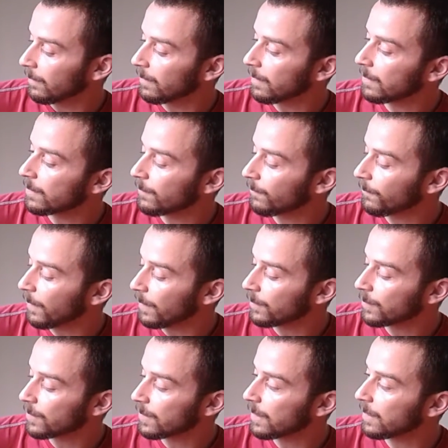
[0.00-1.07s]
these
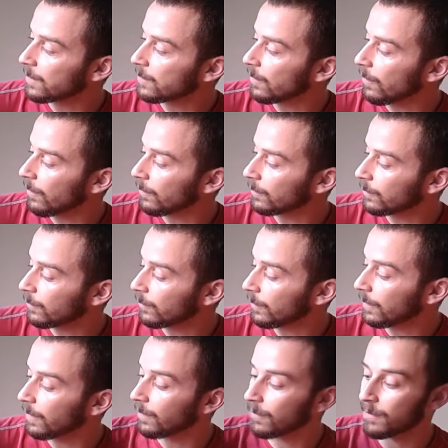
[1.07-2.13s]
fresh sea salt
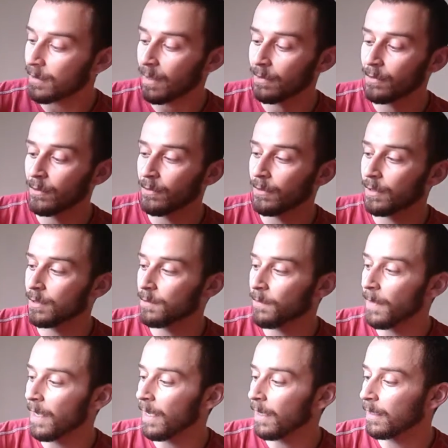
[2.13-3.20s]
Cornitos Nacho Crisp
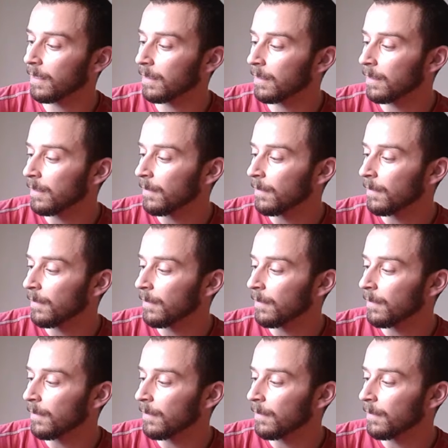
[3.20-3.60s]
bag.